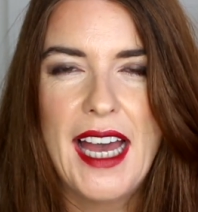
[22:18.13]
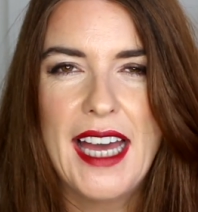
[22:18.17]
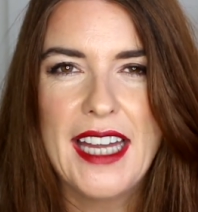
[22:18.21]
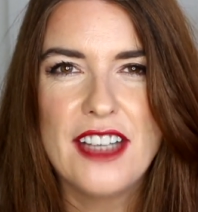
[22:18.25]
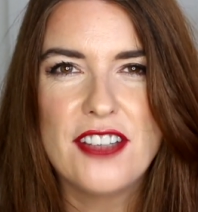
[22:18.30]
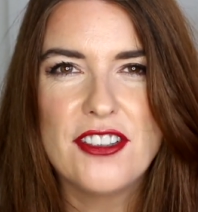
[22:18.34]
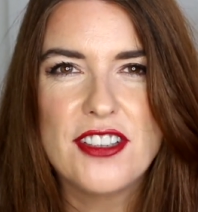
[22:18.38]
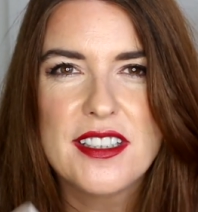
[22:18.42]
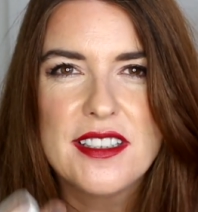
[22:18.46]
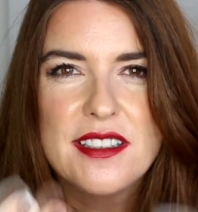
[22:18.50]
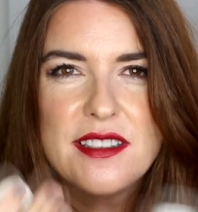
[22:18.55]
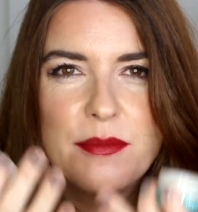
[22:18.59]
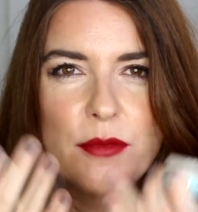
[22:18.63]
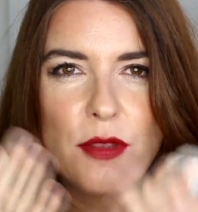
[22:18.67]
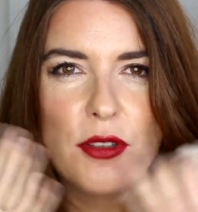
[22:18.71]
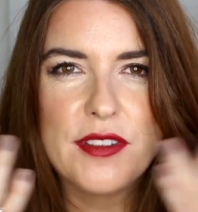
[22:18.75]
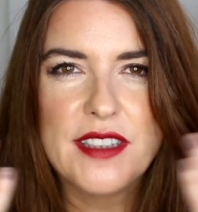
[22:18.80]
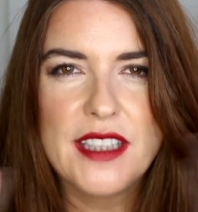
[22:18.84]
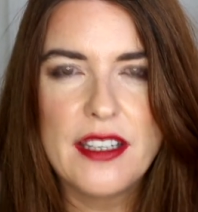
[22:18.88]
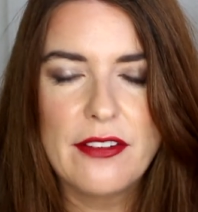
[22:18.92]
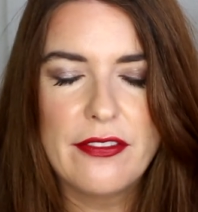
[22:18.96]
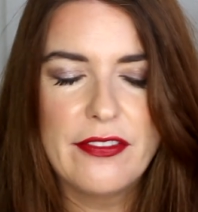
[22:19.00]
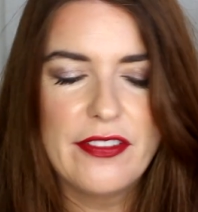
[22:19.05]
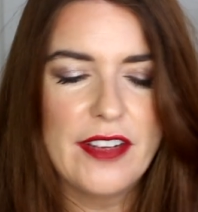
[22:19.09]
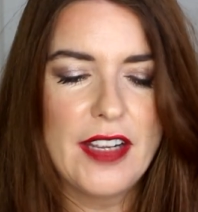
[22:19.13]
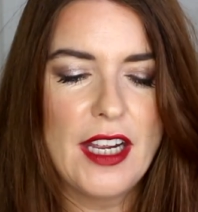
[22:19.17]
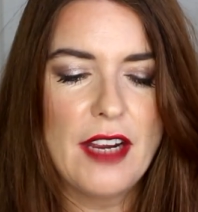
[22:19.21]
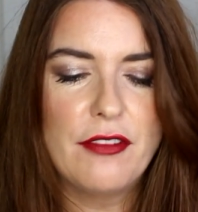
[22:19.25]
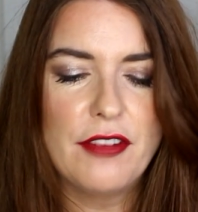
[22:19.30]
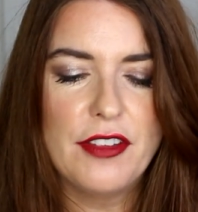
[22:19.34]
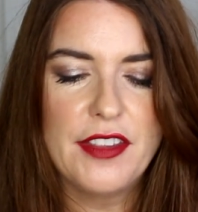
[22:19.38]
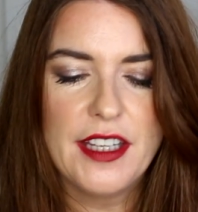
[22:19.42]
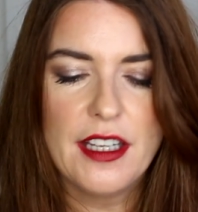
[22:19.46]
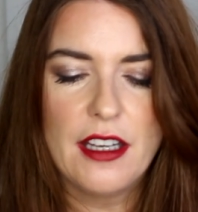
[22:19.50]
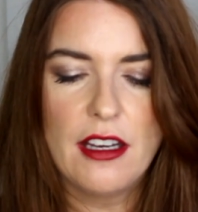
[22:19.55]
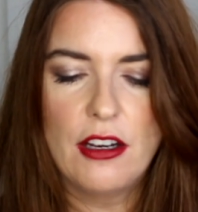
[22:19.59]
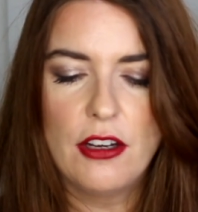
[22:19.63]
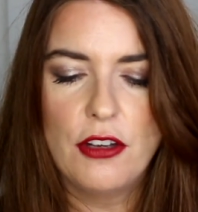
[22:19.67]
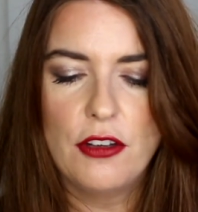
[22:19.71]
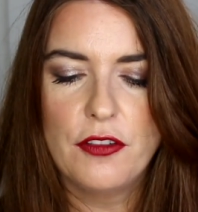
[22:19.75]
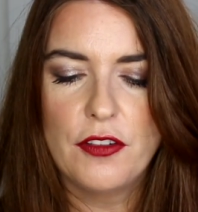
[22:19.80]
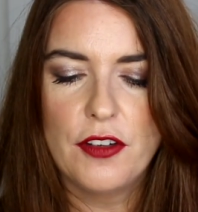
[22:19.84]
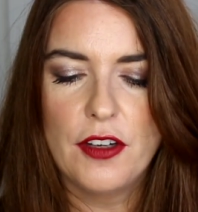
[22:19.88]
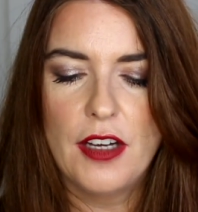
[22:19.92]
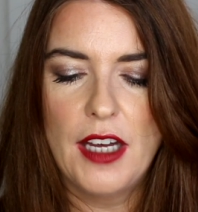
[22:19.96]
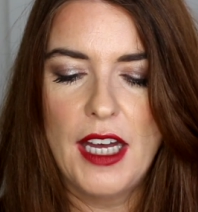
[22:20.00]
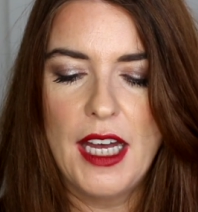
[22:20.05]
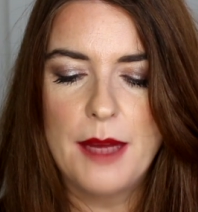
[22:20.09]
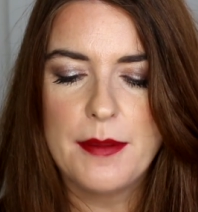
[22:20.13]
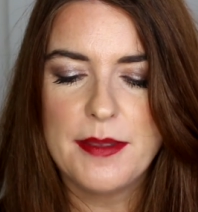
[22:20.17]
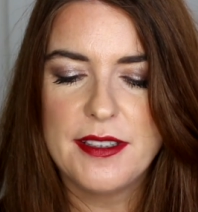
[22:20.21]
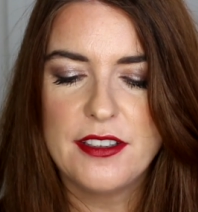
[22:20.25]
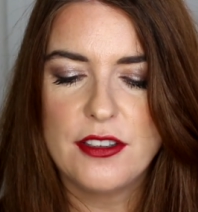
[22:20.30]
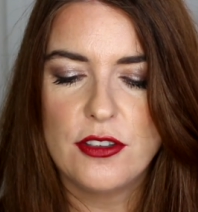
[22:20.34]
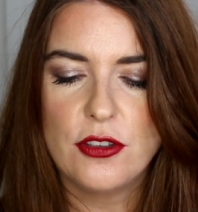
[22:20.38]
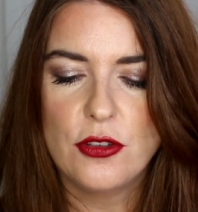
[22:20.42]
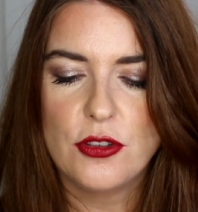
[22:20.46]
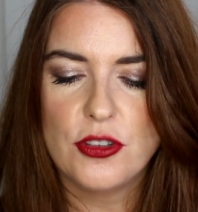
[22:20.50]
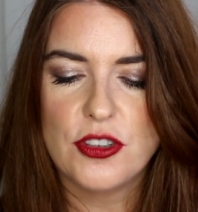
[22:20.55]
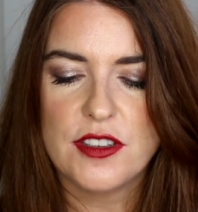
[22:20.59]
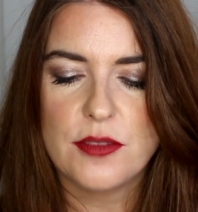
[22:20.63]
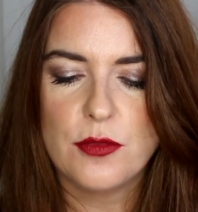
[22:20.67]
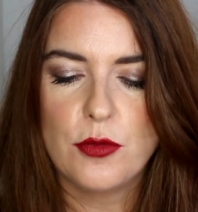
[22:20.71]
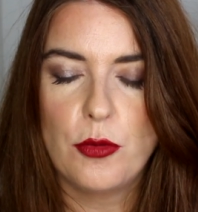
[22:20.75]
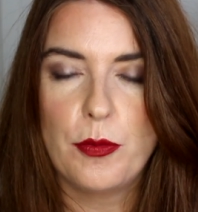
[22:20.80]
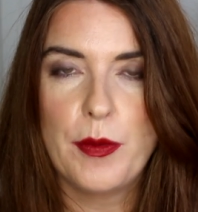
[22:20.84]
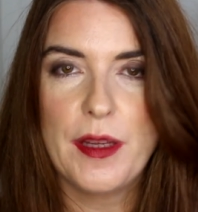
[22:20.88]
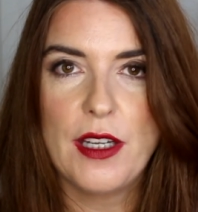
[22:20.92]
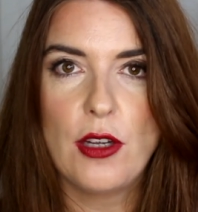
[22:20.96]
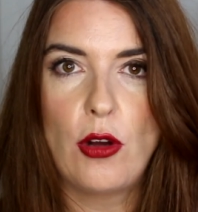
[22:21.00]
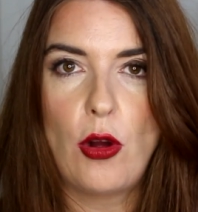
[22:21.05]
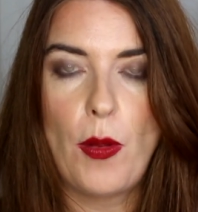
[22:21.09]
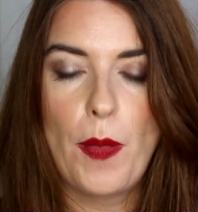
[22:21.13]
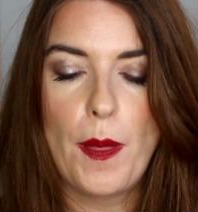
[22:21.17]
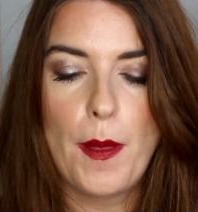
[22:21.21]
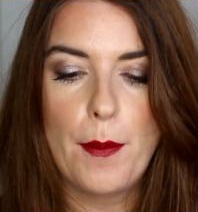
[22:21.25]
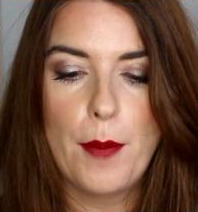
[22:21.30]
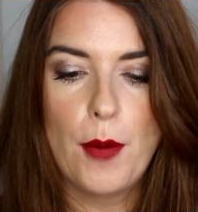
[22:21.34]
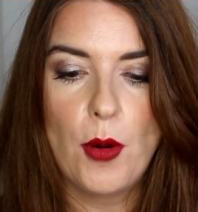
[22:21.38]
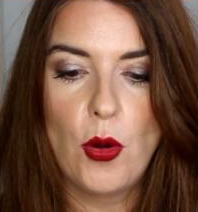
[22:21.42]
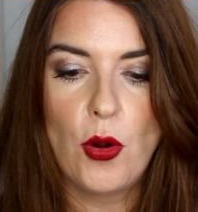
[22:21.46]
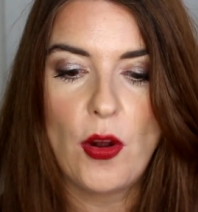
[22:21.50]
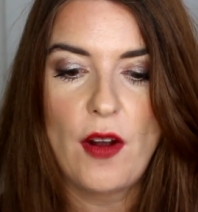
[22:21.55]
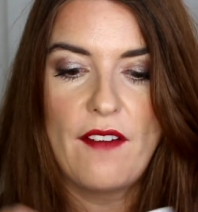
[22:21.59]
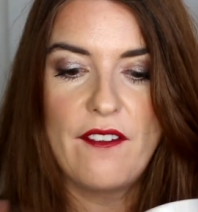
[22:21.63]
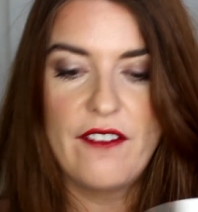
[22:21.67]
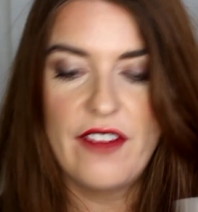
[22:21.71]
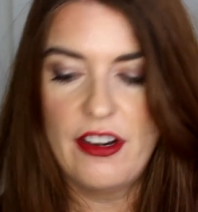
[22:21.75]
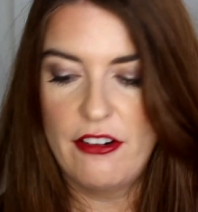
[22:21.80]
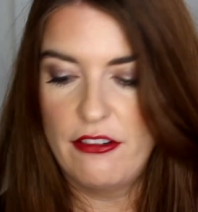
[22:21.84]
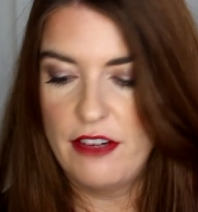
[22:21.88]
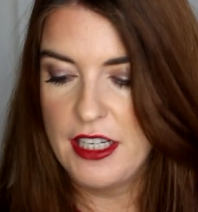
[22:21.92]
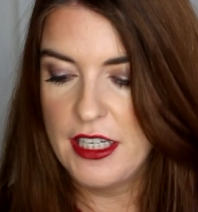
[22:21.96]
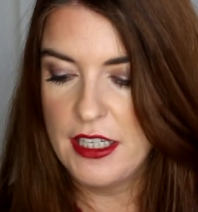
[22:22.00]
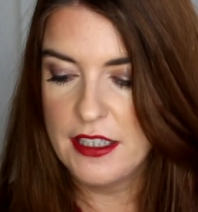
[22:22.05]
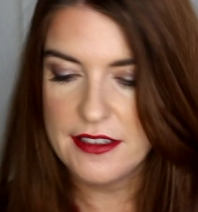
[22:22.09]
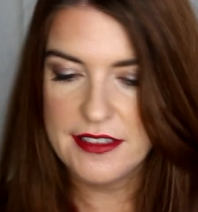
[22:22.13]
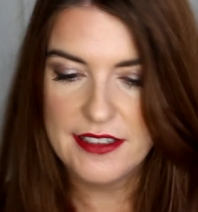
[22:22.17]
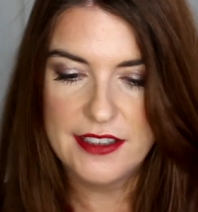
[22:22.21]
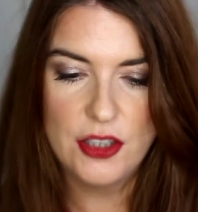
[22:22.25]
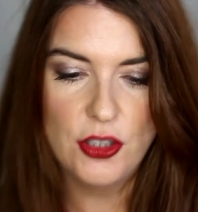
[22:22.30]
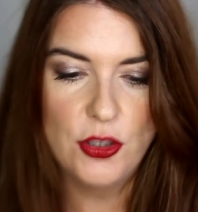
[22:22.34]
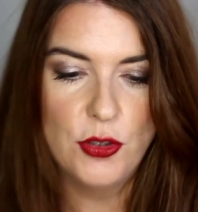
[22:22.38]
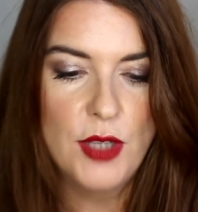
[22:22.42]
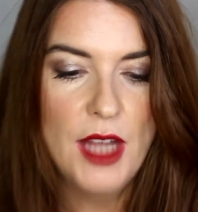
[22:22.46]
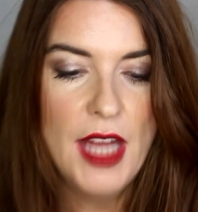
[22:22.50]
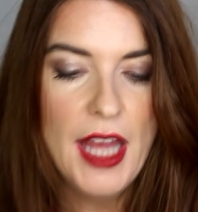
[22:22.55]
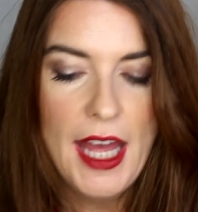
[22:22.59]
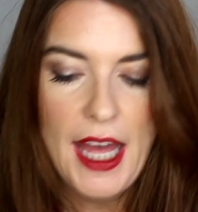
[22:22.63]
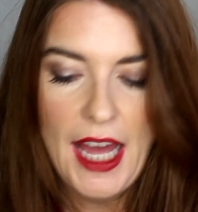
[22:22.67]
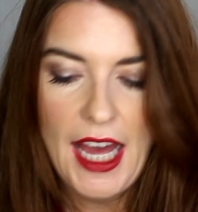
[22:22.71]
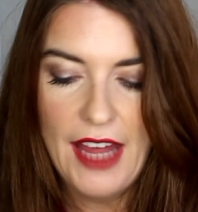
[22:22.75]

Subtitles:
And it just smooths everything over. Absolutely gorgeous. Will be on the blog very soon.